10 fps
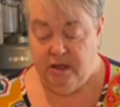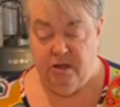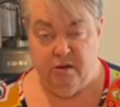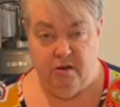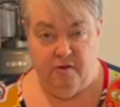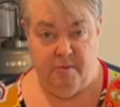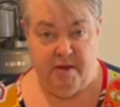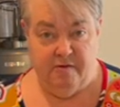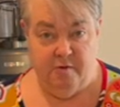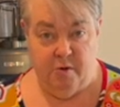cook it for
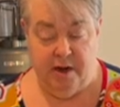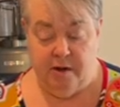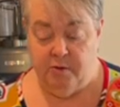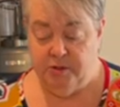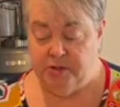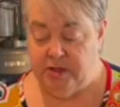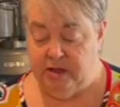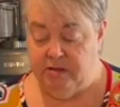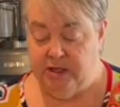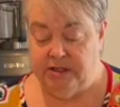about 4 hours,
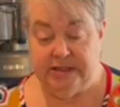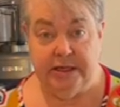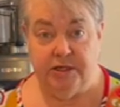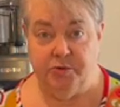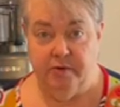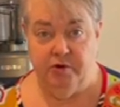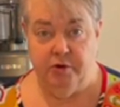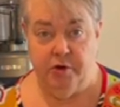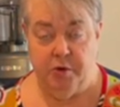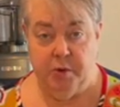and then take it to wherever you're
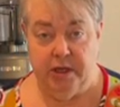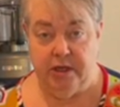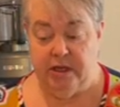going.